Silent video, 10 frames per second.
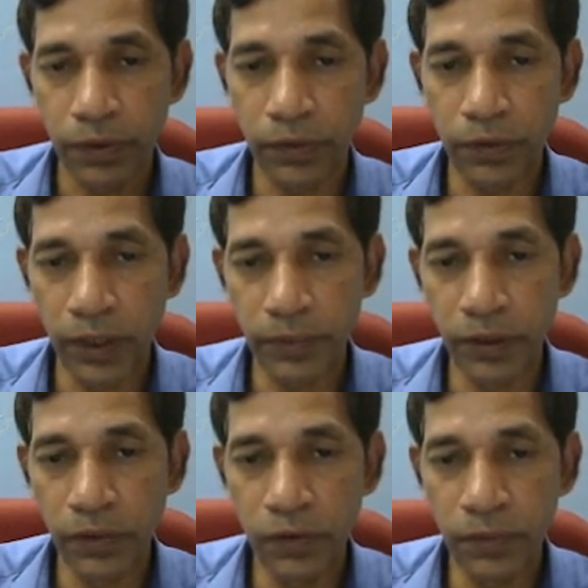you have the
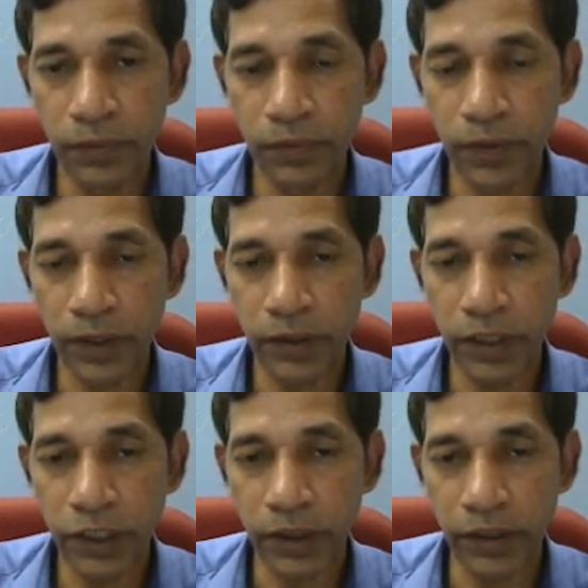loop for
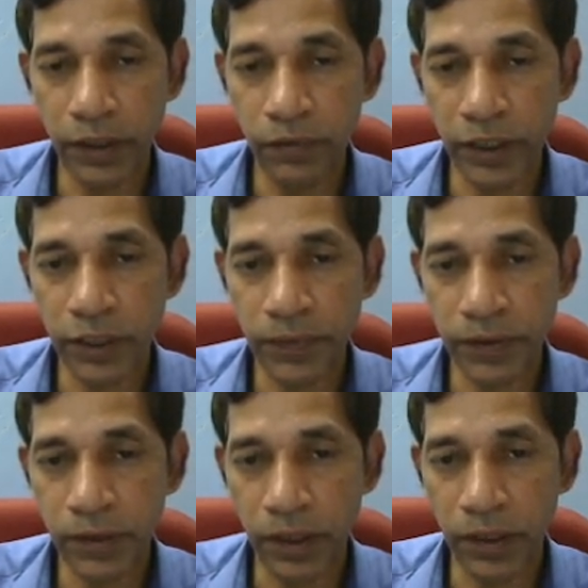the regular
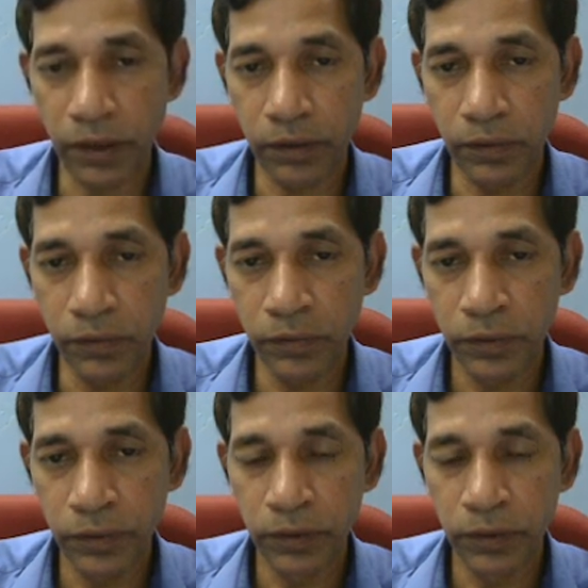expression R2,